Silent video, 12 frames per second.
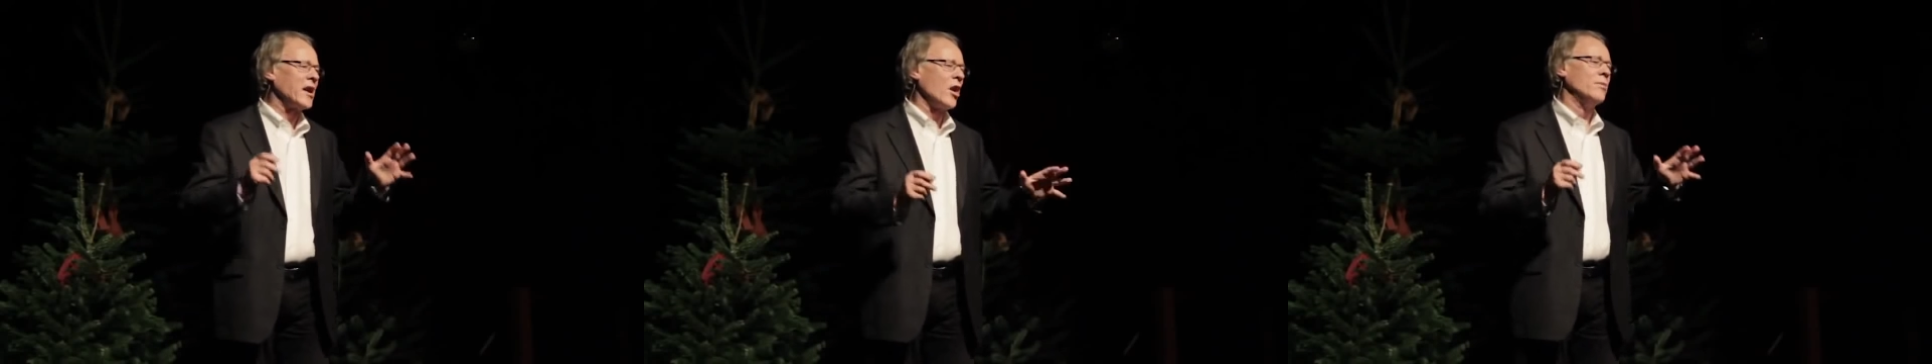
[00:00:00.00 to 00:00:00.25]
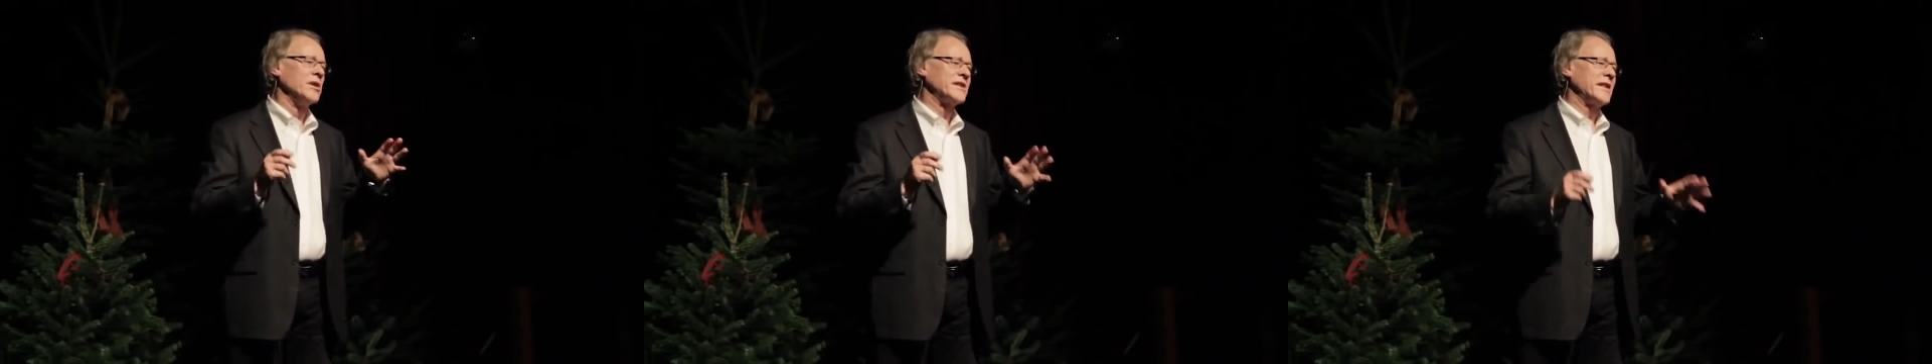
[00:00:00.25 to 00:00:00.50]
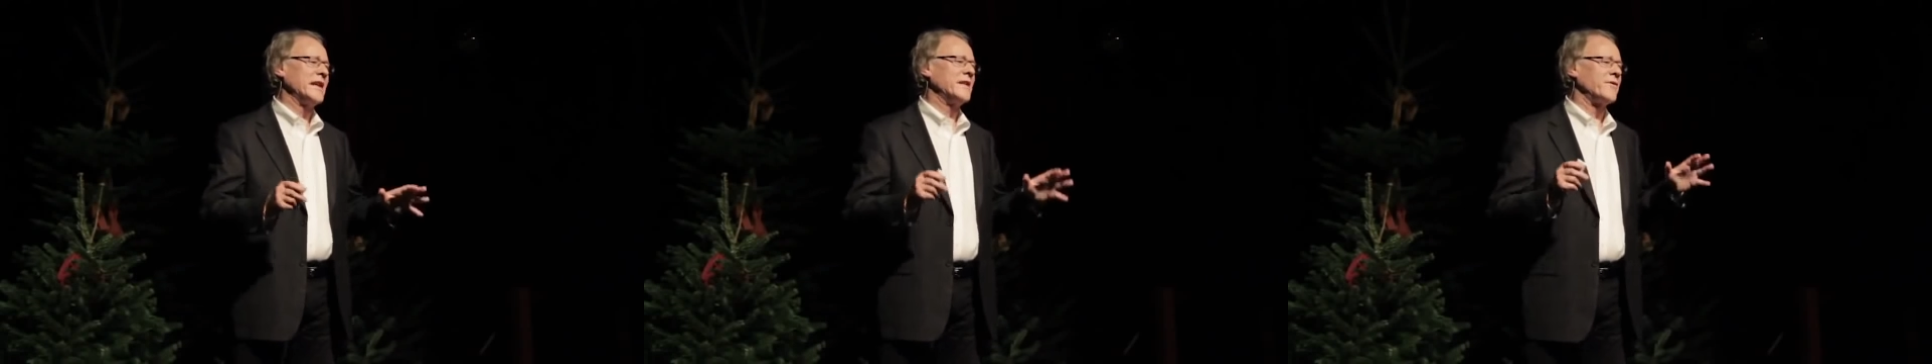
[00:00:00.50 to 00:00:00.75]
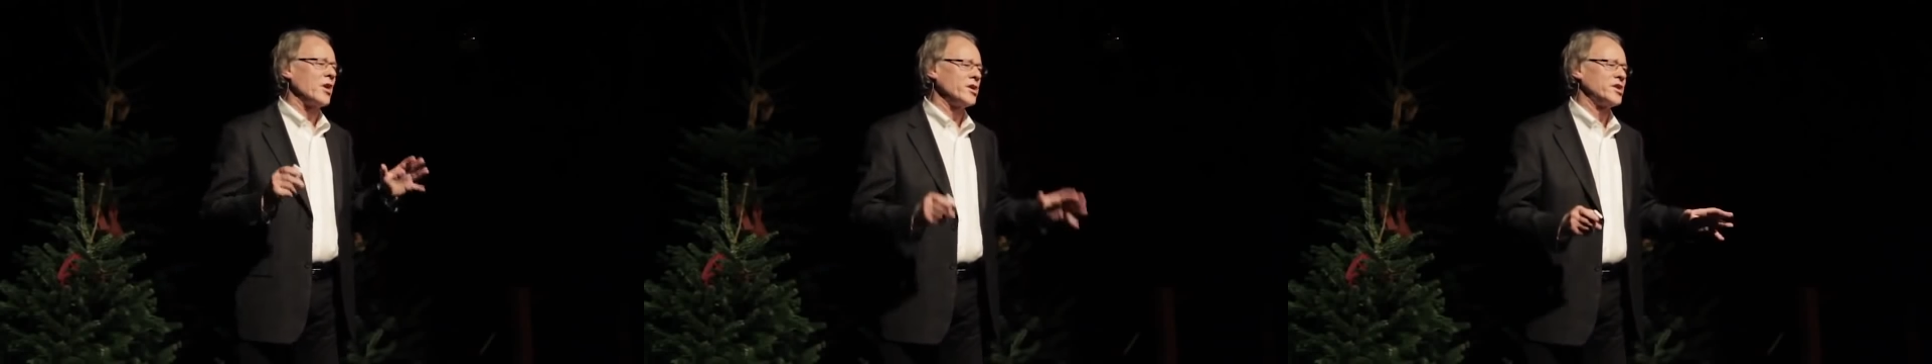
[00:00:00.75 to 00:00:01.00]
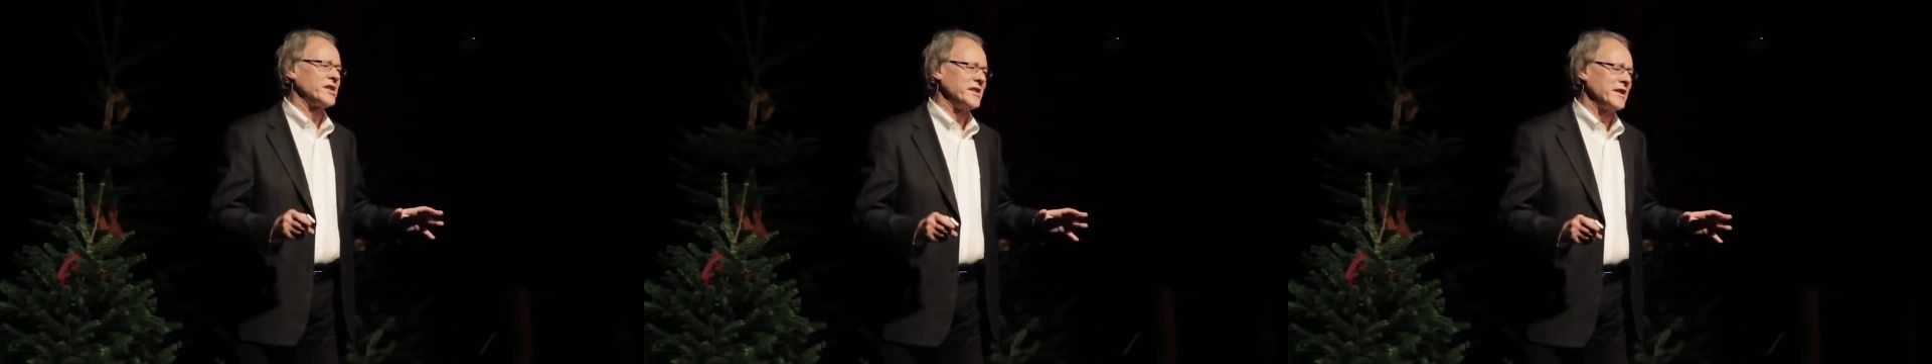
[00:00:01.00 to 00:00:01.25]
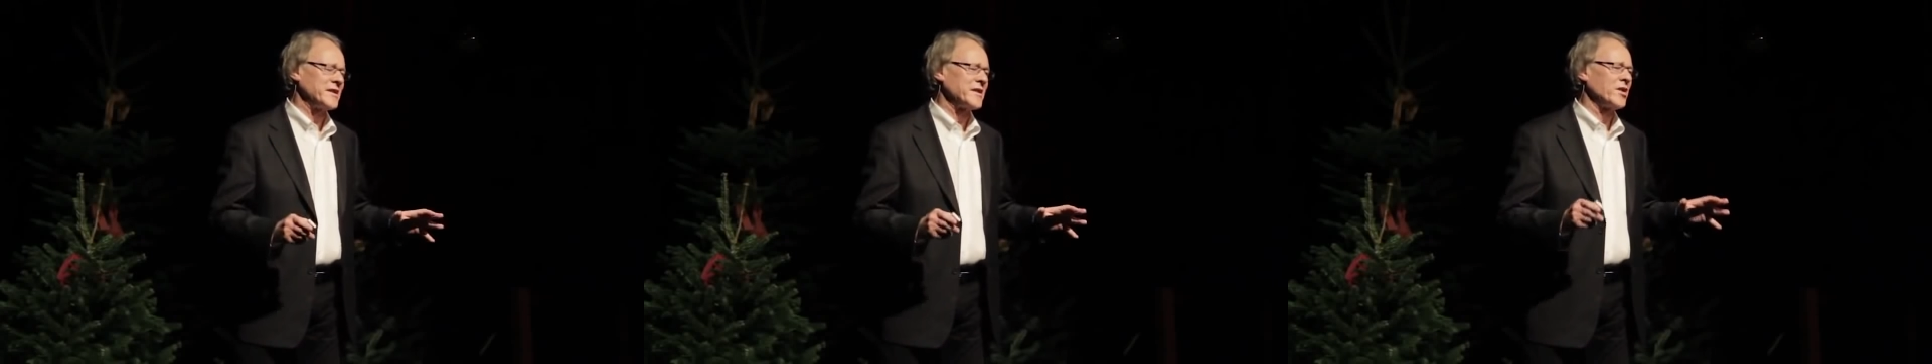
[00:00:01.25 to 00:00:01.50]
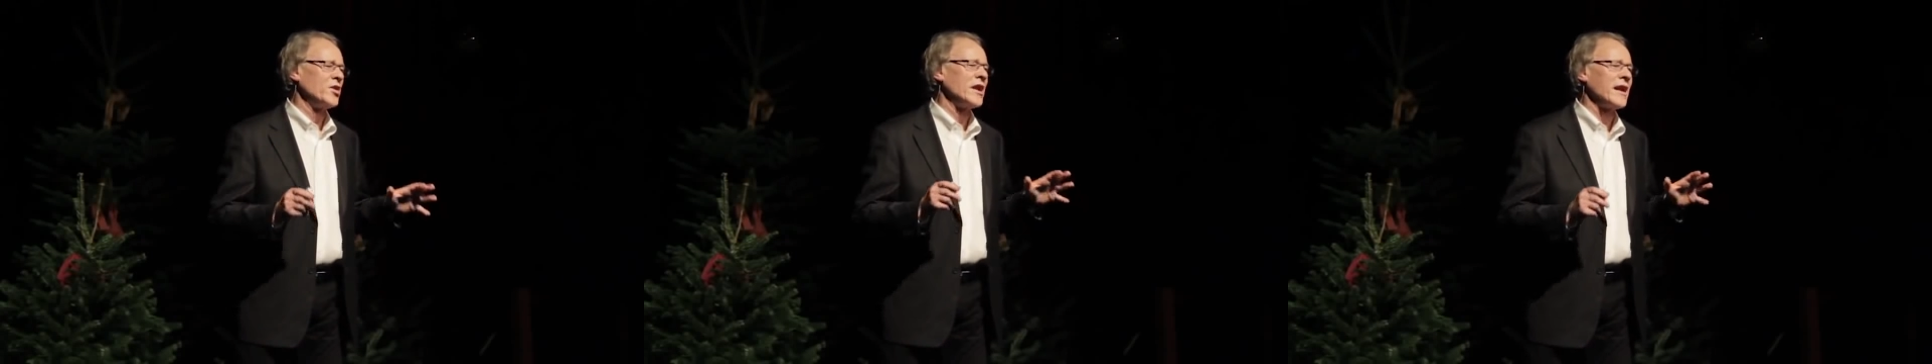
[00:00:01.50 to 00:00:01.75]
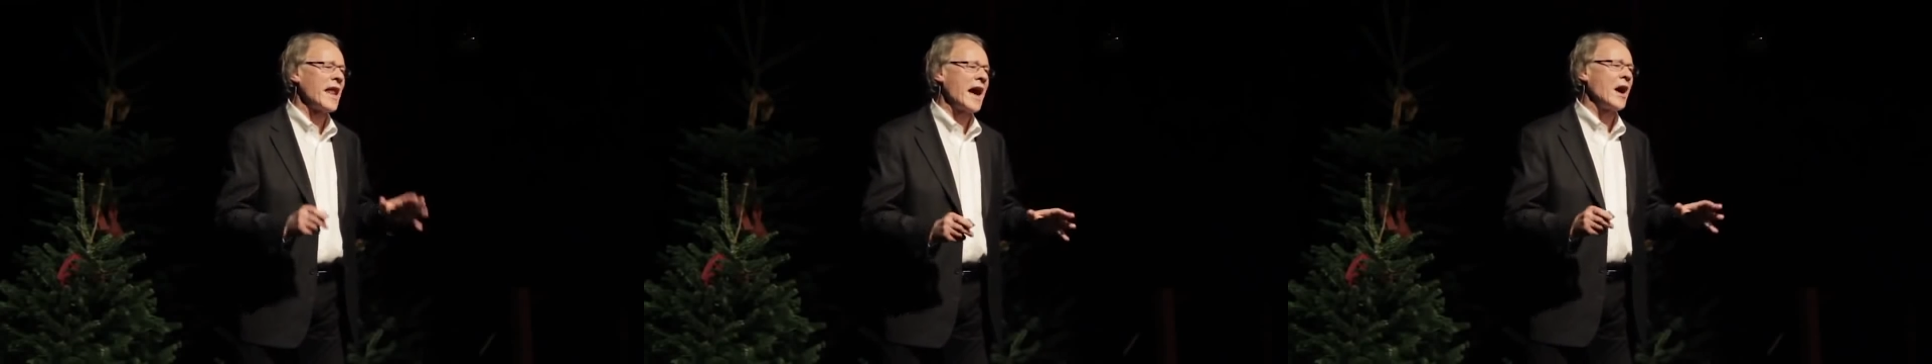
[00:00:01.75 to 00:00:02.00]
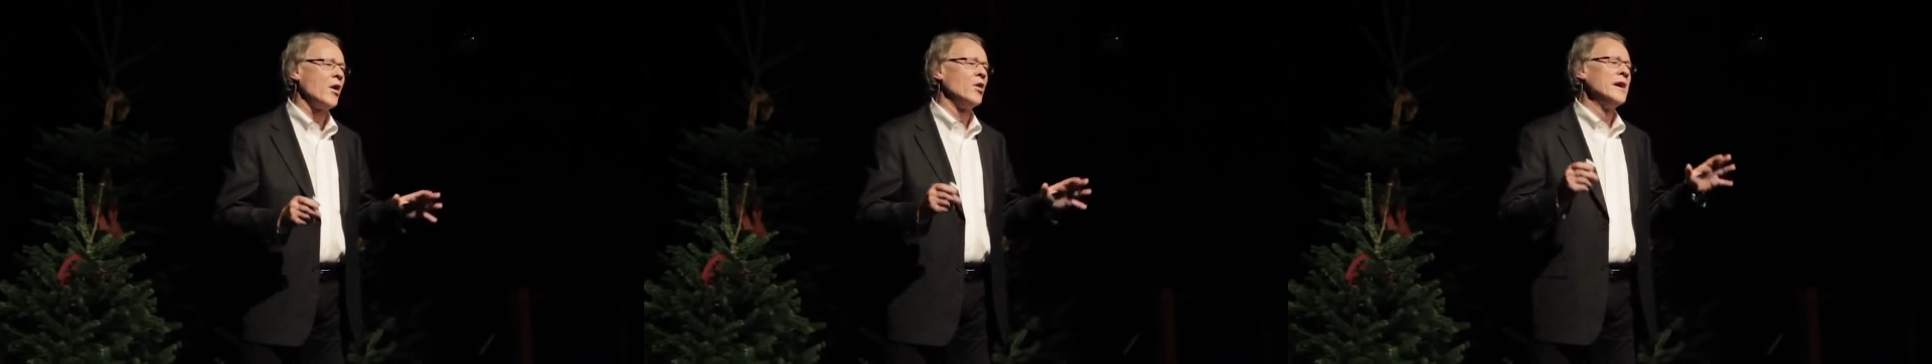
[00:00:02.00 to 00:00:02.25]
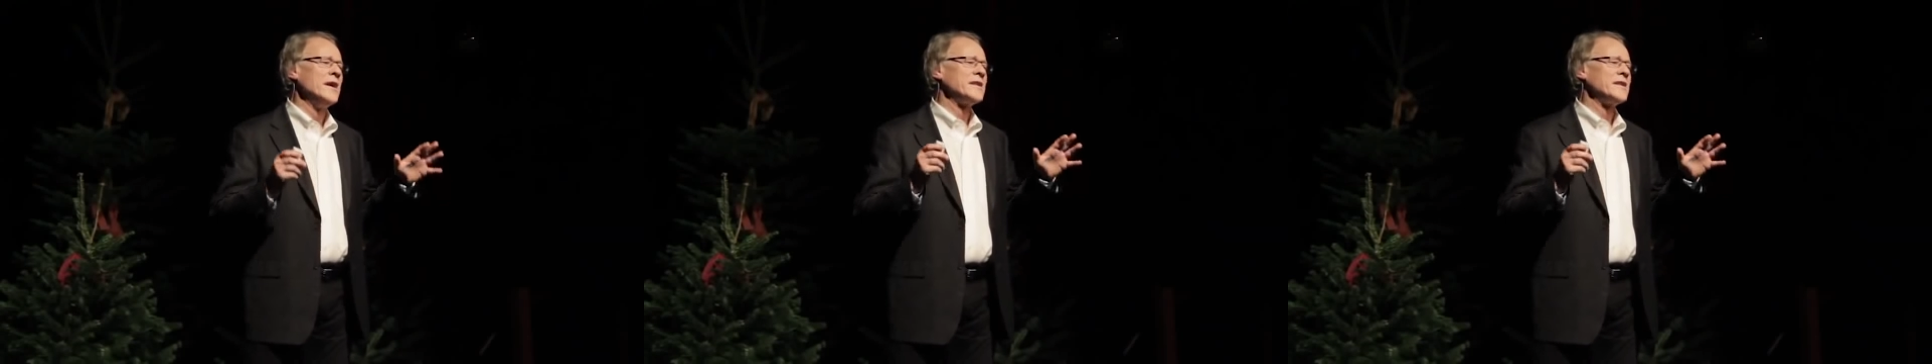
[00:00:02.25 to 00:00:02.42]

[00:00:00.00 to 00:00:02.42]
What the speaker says: global state of consciousness could allow